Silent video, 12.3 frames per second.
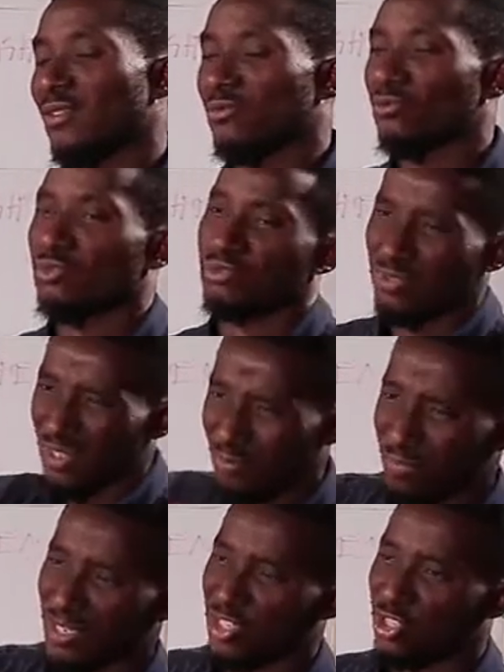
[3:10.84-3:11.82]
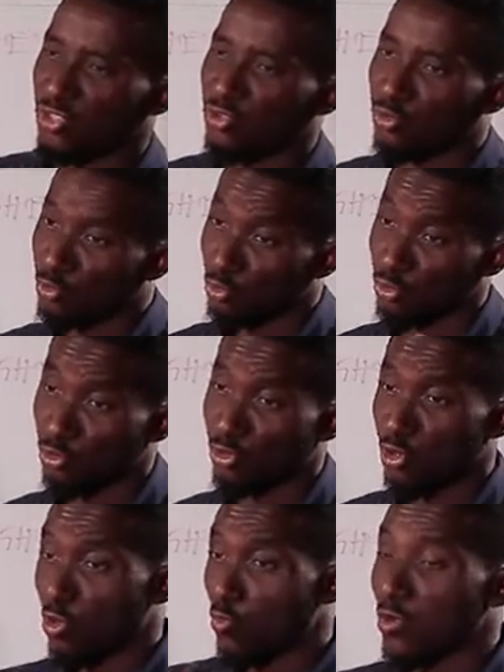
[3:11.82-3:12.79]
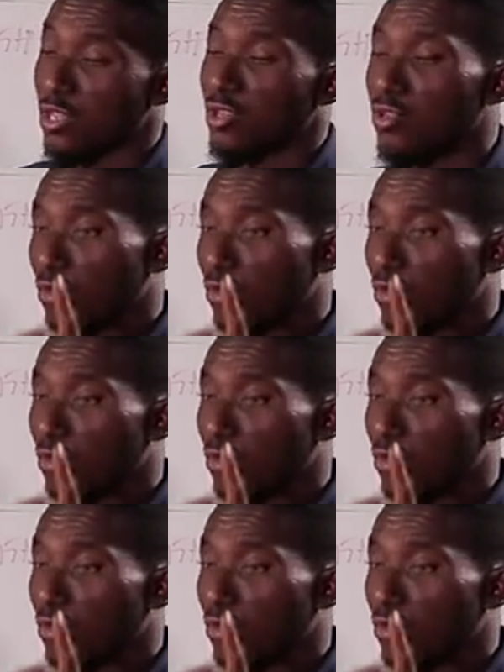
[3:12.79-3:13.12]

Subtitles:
these rules when questions are given in